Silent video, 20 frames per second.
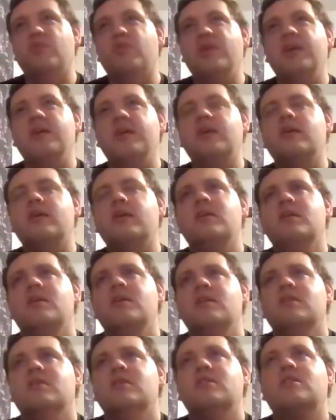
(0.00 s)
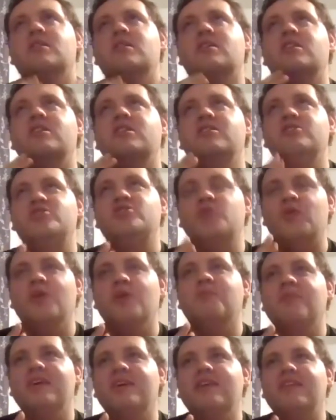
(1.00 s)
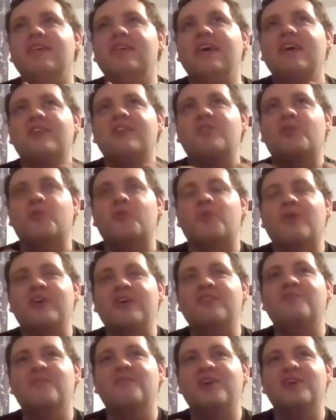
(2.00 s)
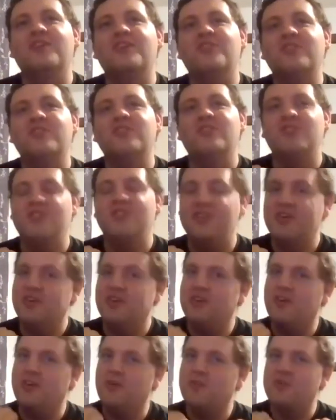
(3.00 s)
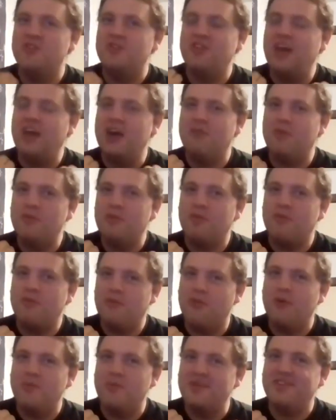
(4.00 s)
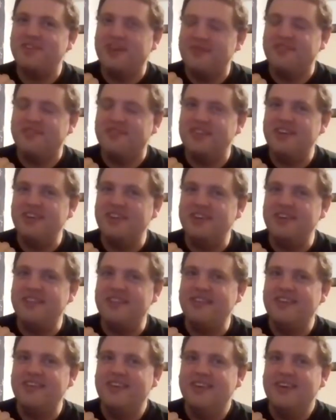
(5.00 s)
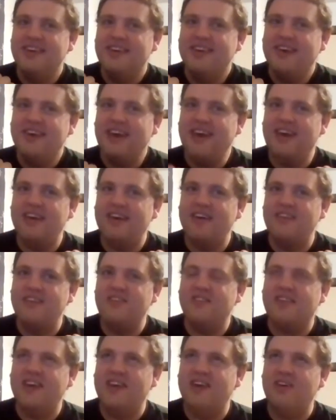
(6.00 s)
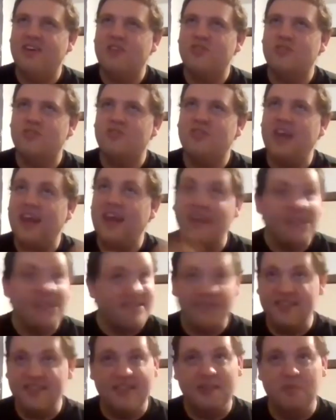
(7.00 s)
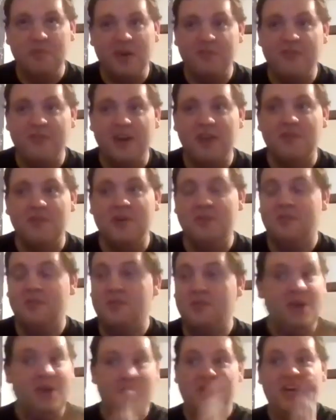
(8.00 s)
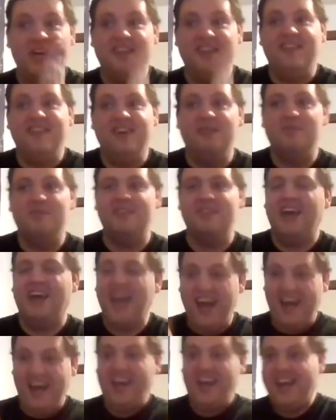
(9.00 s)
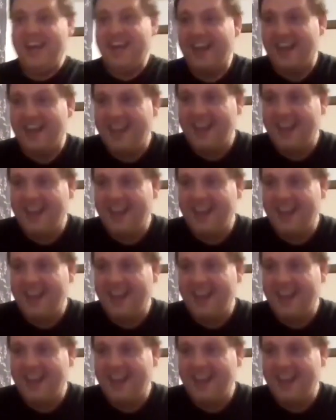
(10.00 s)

bring an enjoyment and charisma to almost every performance I've seen. And your character is instantly my favorite right when I see him. It's like, hey,